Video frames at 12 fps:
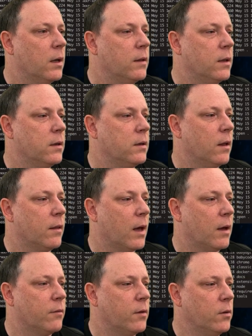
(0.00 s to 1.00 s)
And then
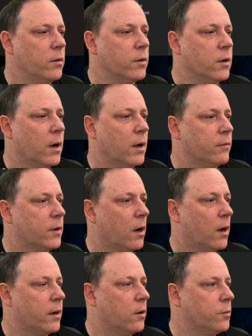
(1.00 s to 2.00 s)
that folder I've
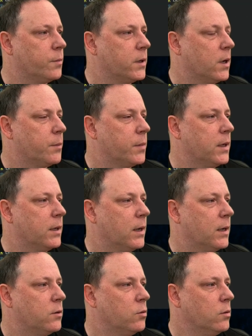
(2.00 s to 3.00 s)
got opened up
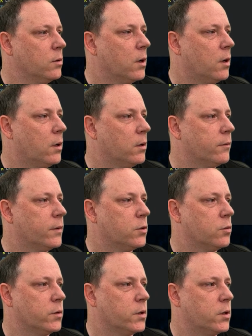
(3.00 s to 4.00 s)
in a tool called
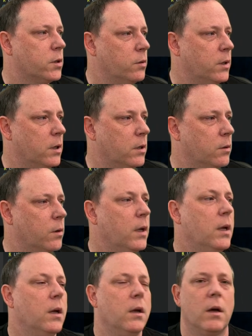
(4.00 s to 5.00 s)
Visual Studio,
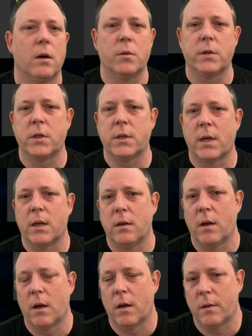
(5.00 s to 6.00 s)
which is
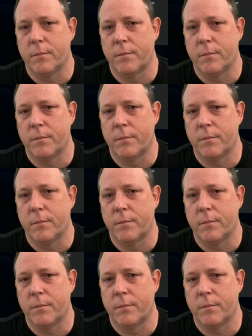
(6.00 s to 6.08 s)
an